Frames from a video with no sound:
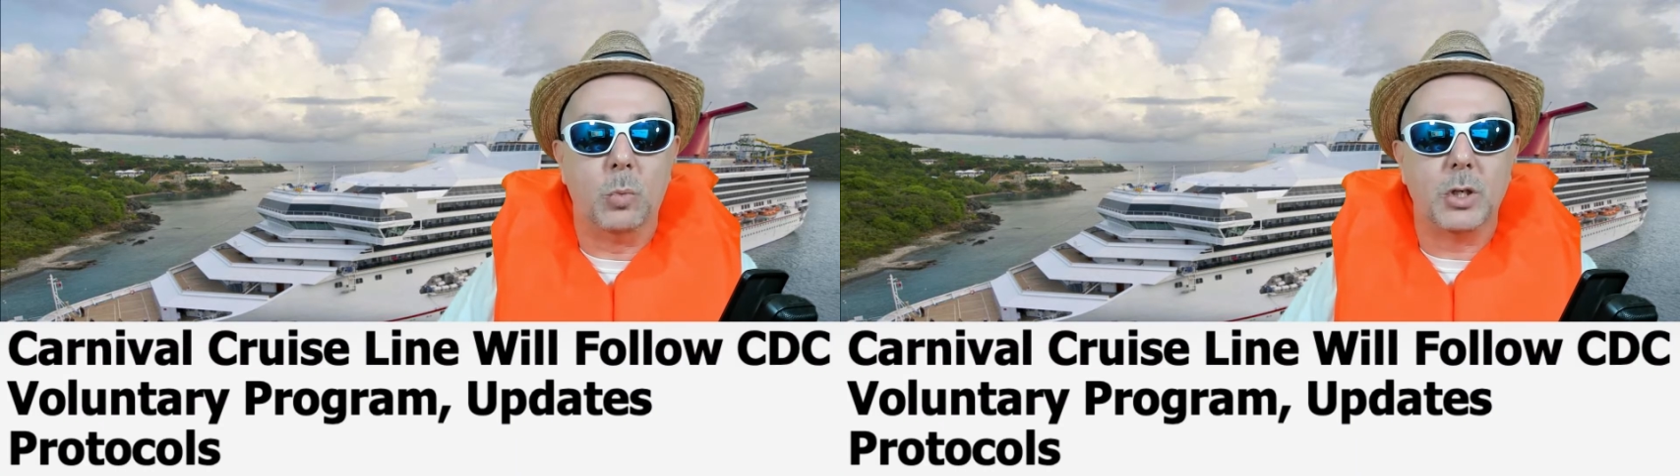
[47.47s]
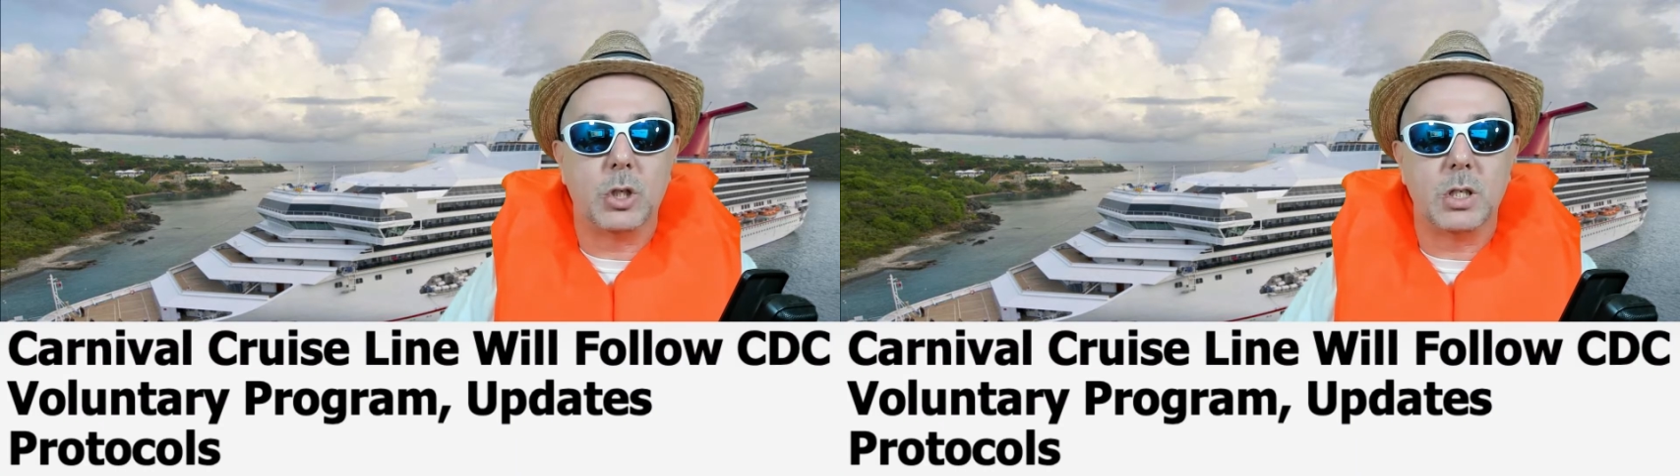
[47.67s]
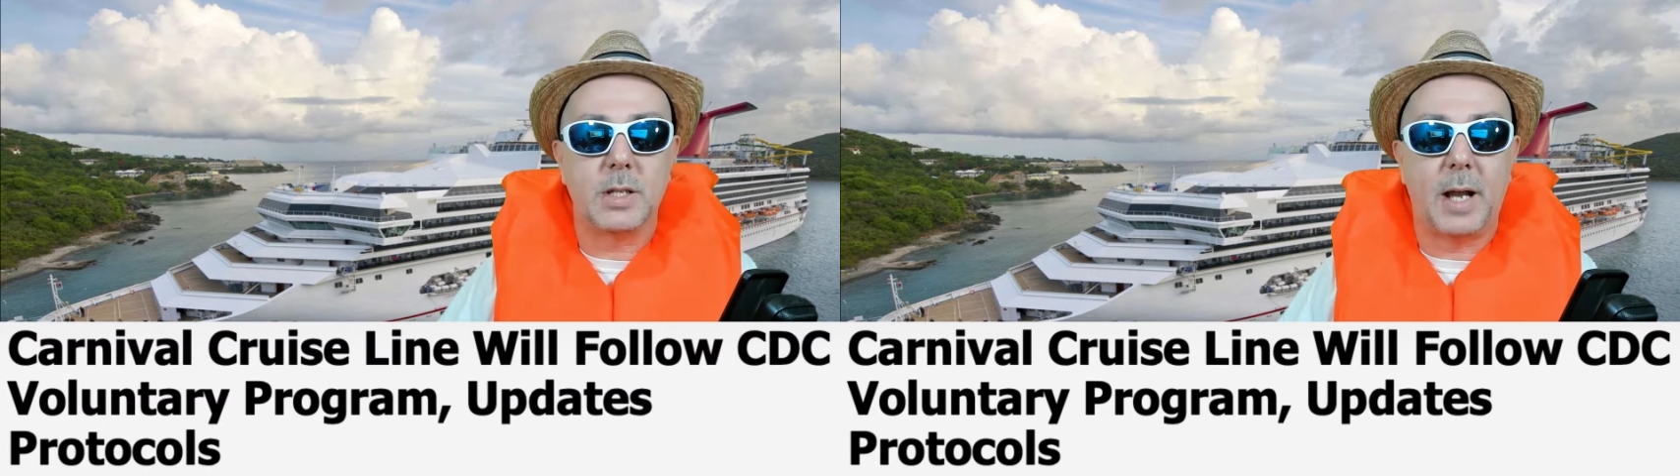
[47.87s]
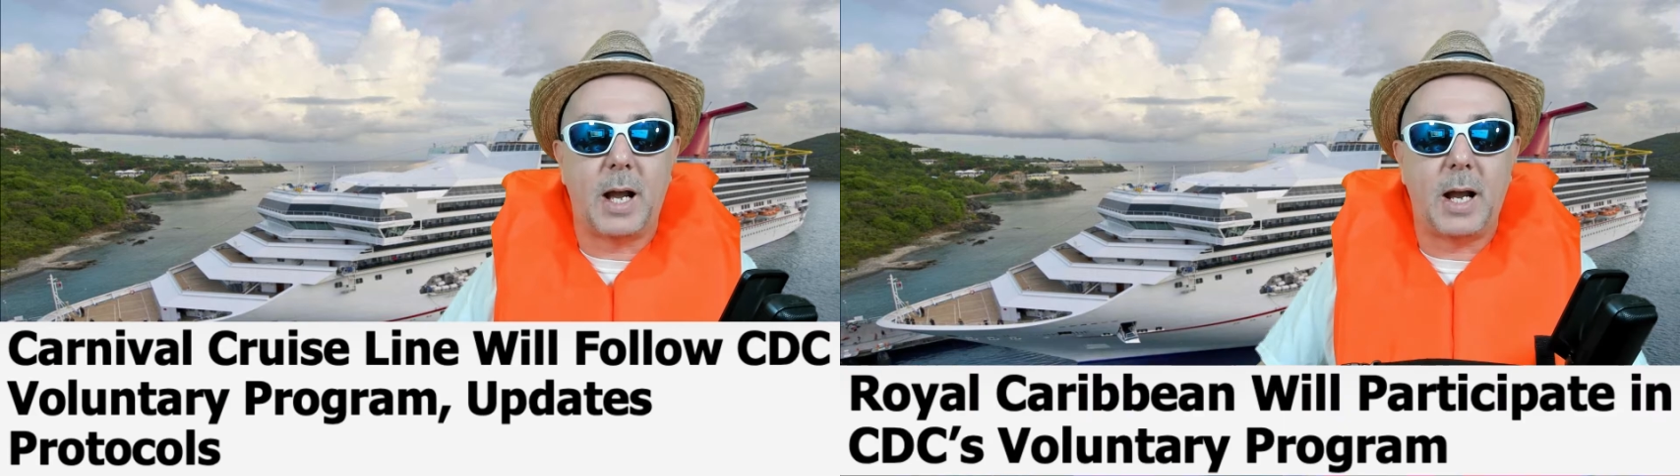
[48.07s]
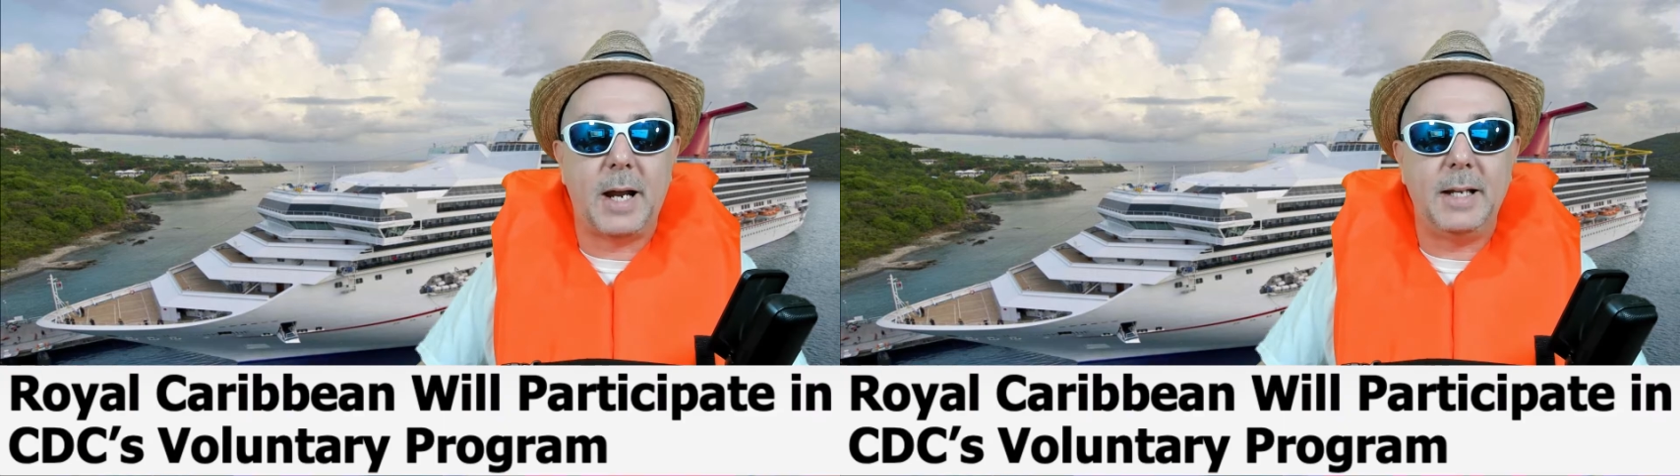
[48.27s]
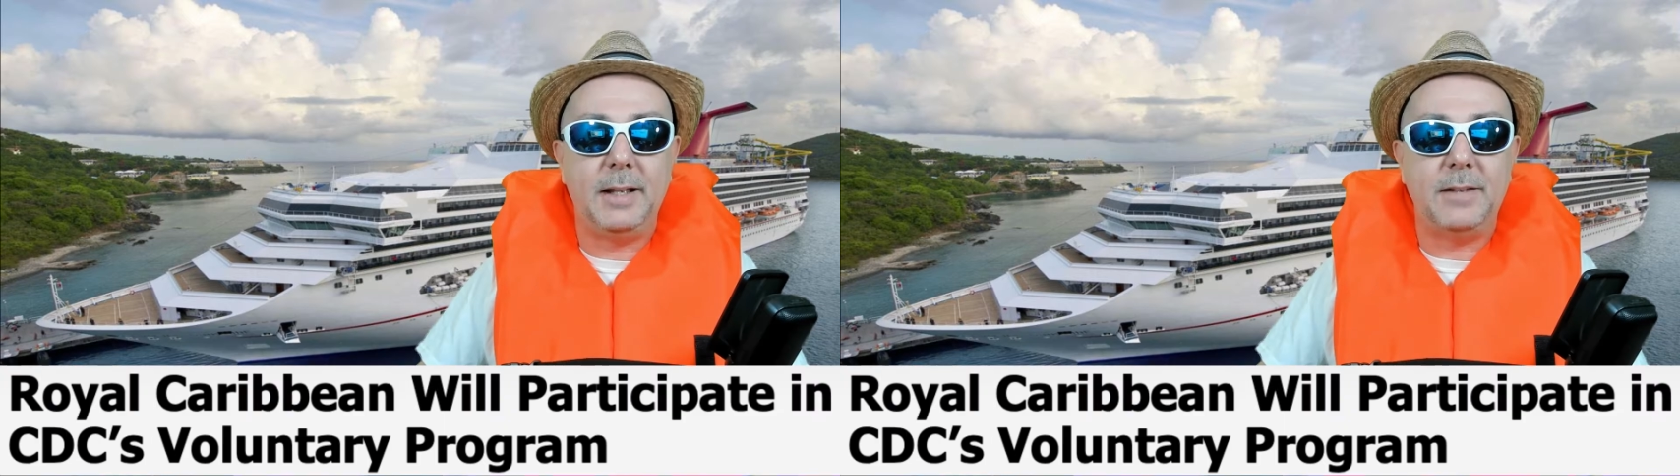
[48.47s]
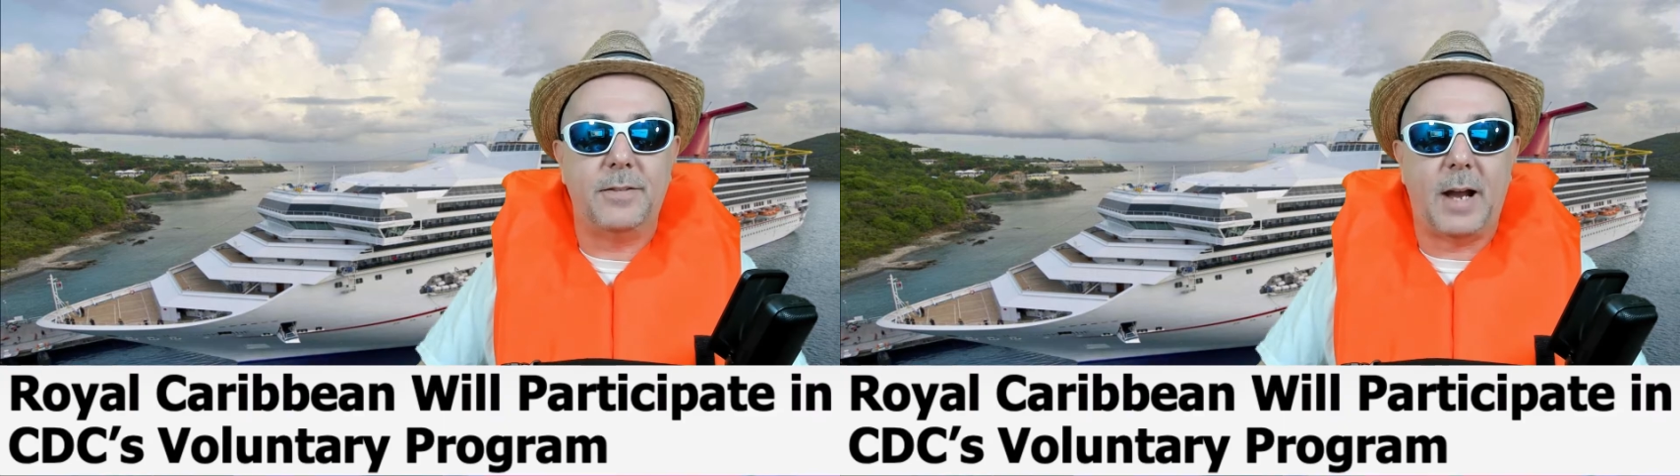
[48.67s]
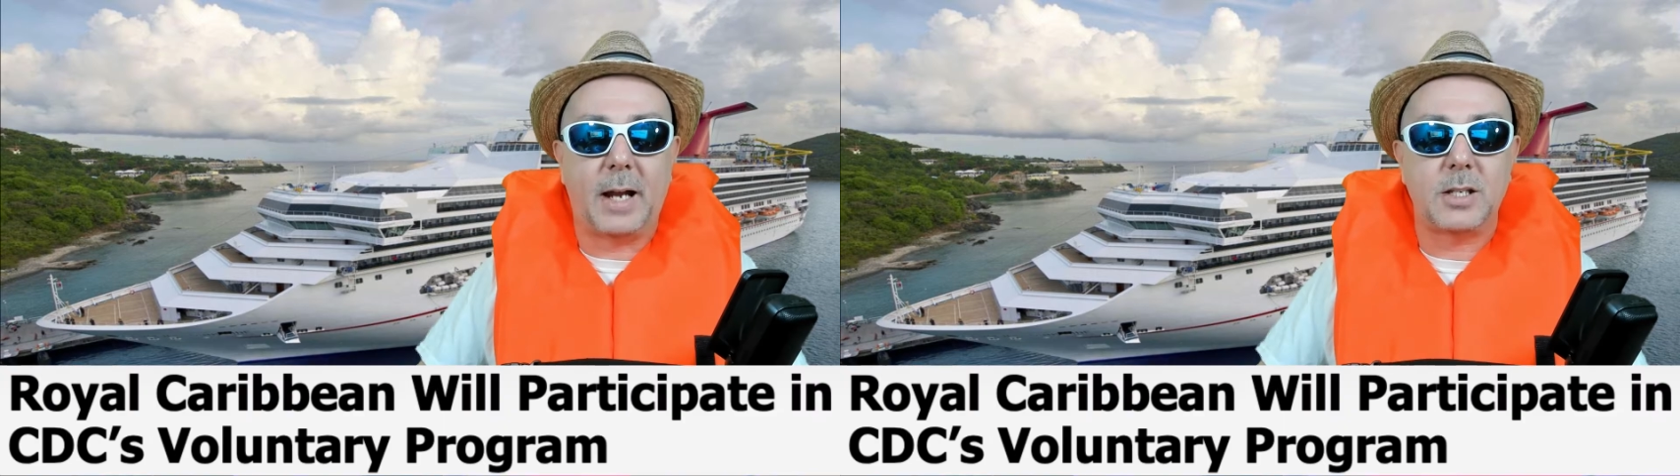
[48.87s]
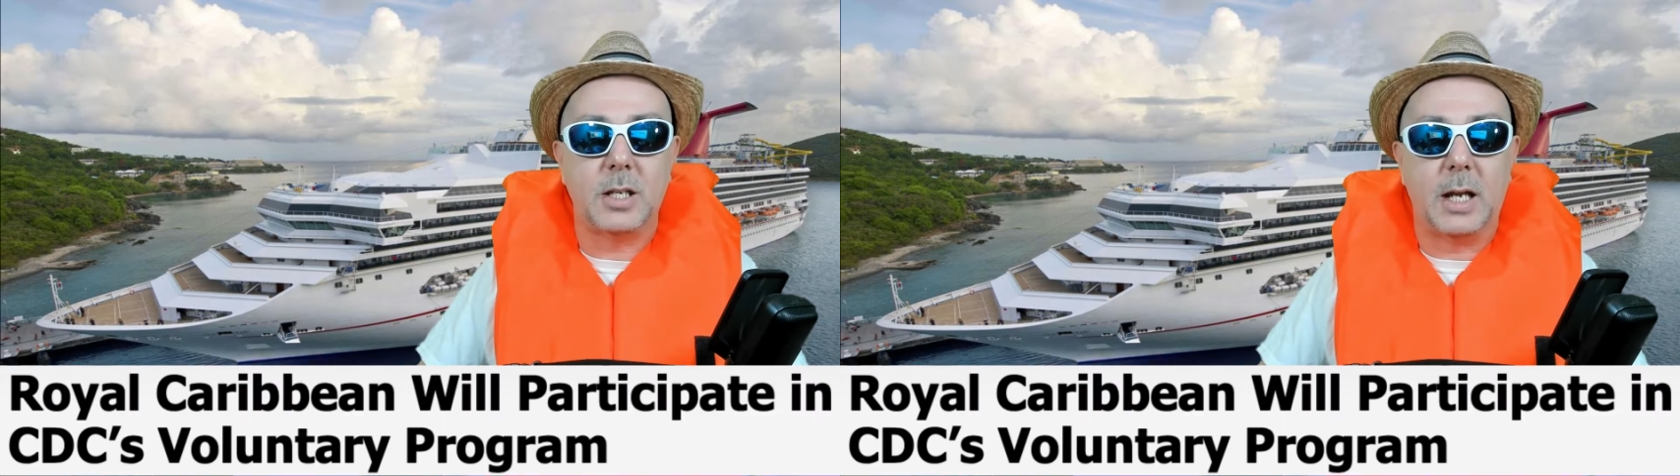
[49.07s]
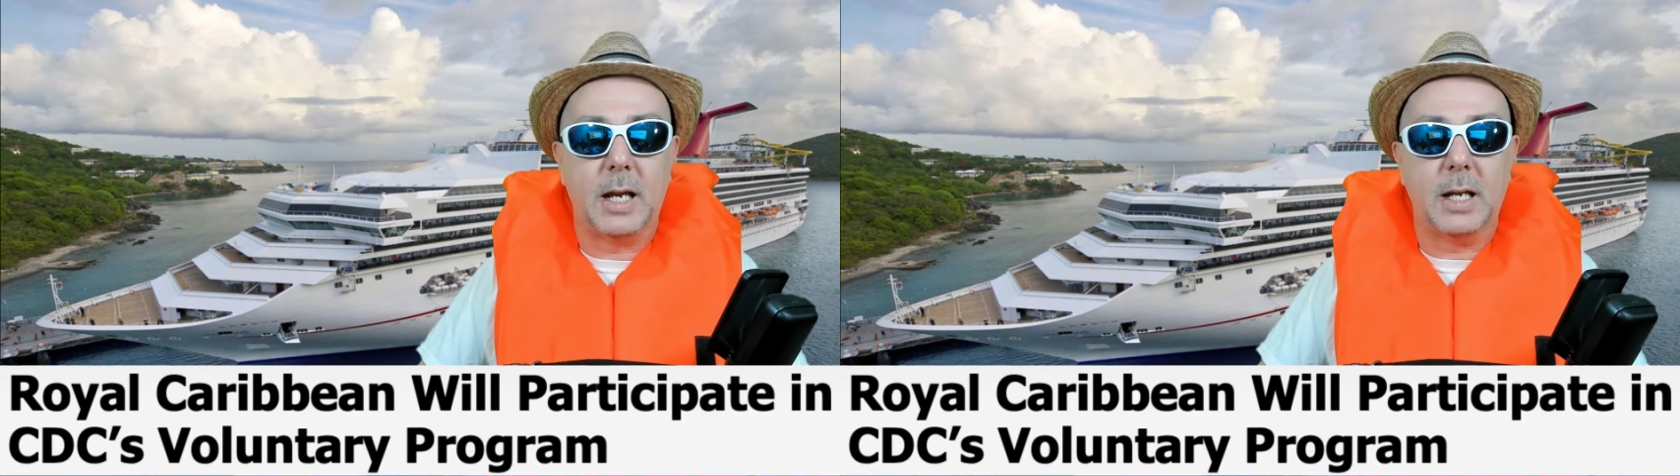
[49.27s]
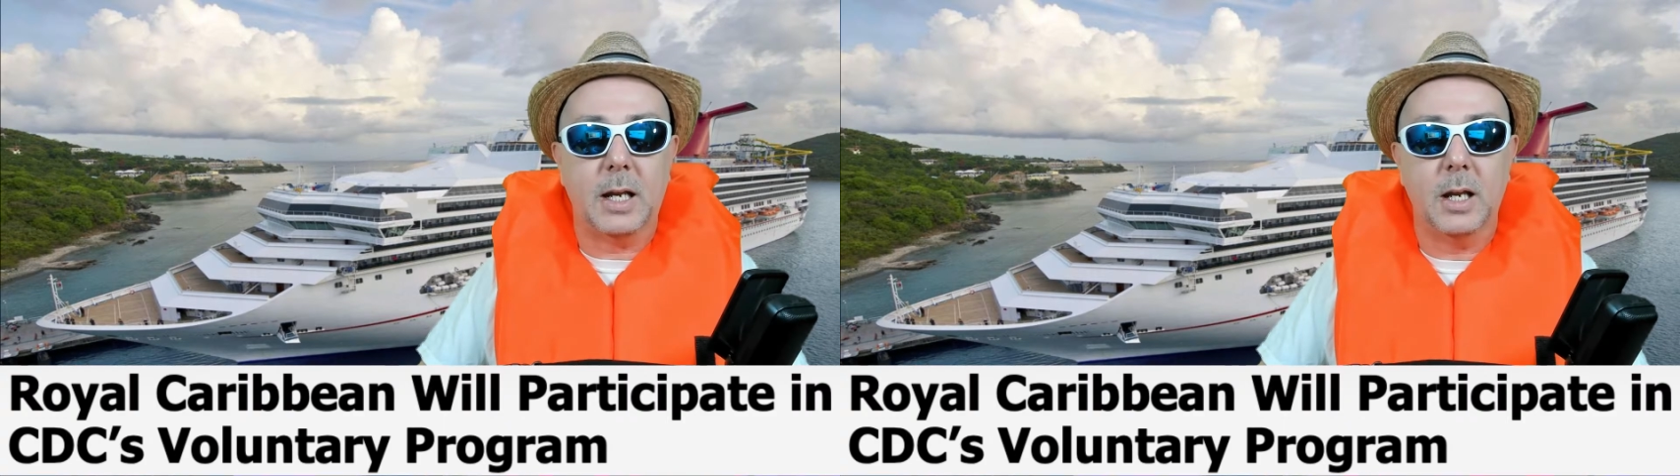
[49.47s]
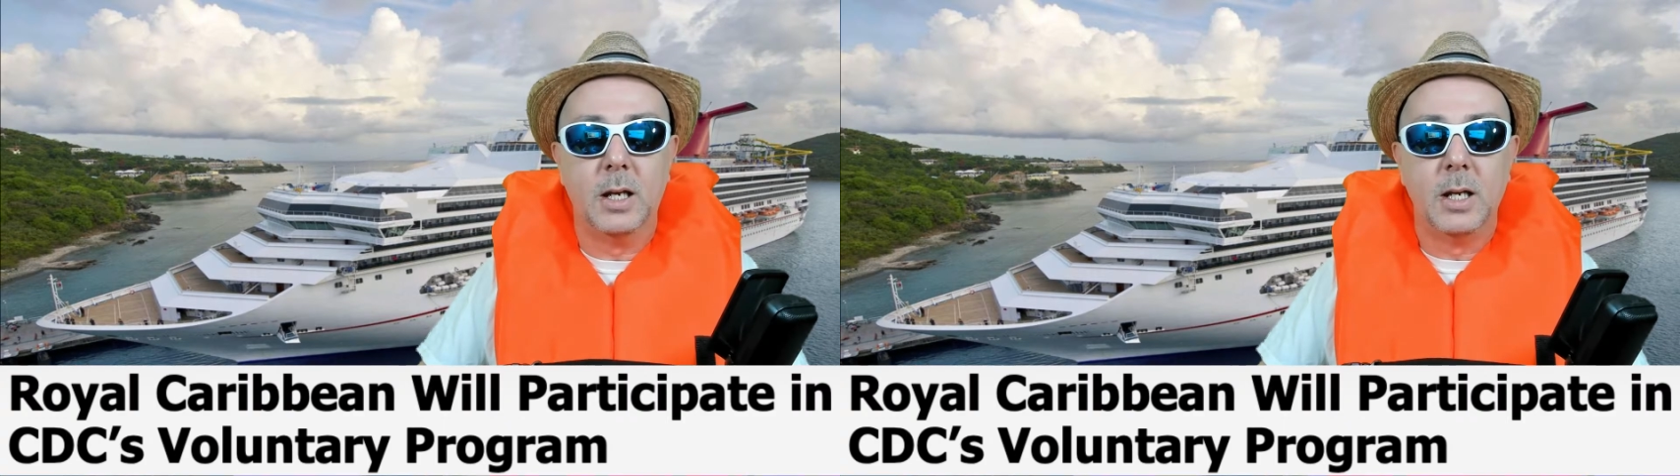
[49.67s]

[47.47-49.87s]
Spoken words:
which is the highly vaccinated.